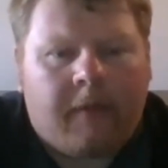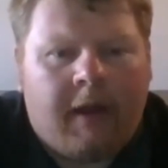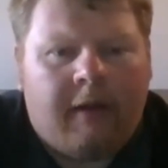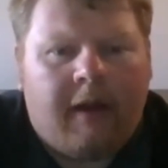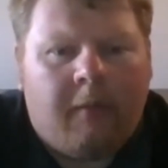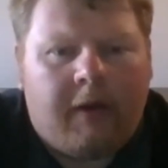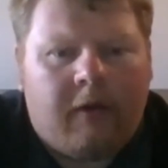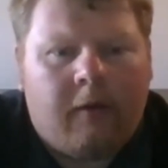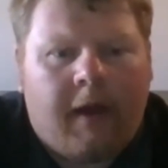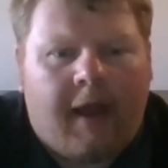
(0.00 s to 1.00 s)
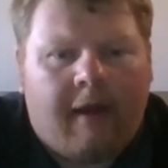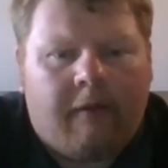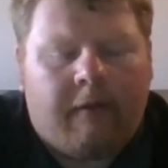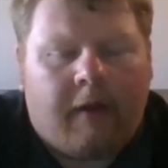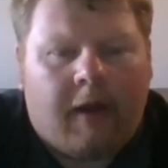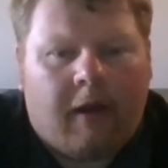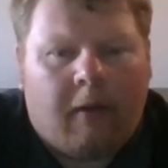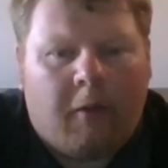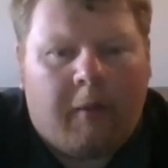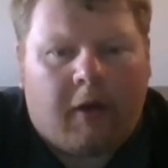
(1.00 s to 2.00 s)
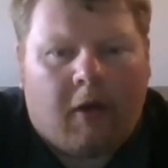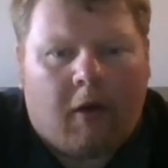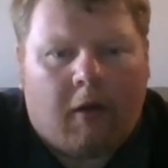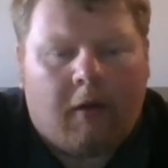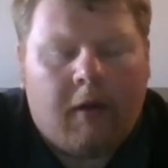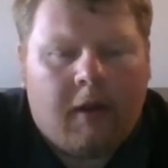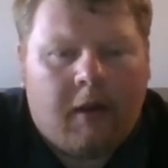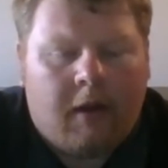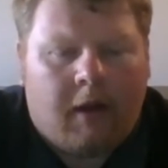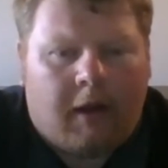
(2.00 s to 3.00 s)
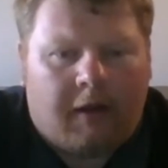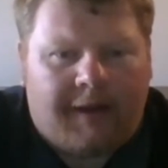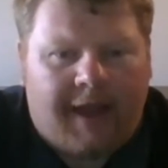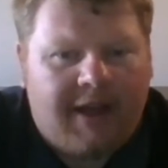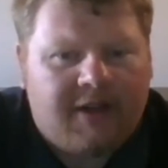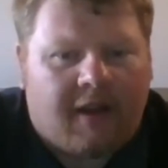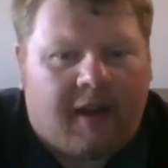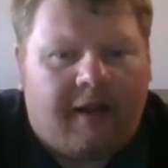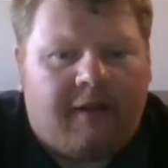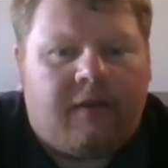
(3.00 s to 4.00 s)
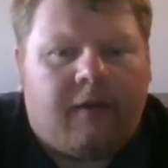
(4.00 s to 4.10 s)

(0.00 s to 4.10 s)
And then we do have what we call gauge lines.